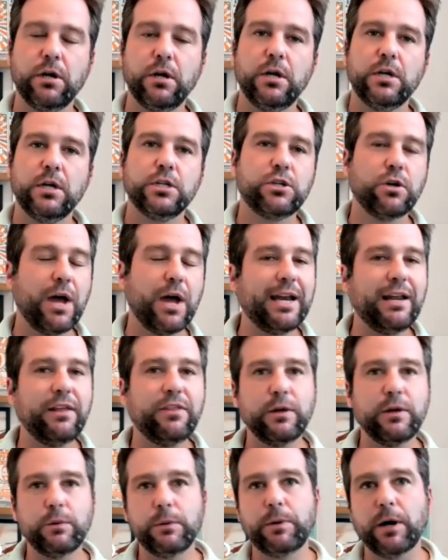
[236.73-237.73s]
So
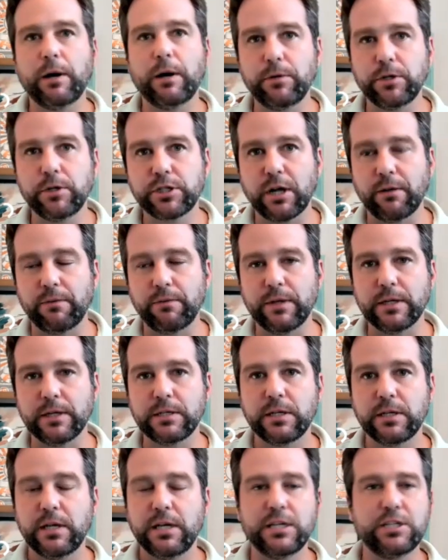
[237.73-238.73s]
anything we publish on
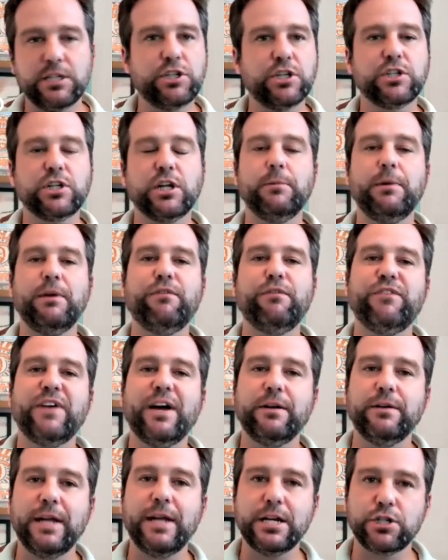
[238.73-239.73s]
this is just going to be
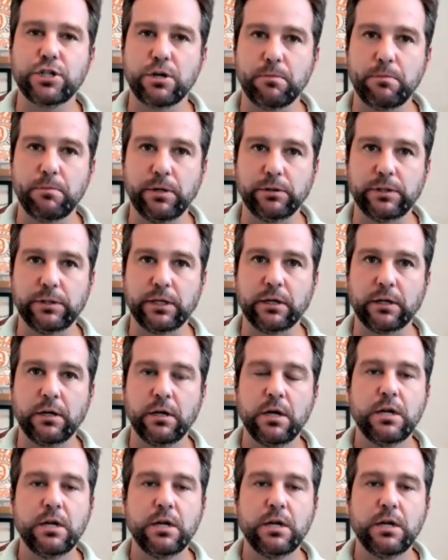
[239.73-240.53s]
foundation building,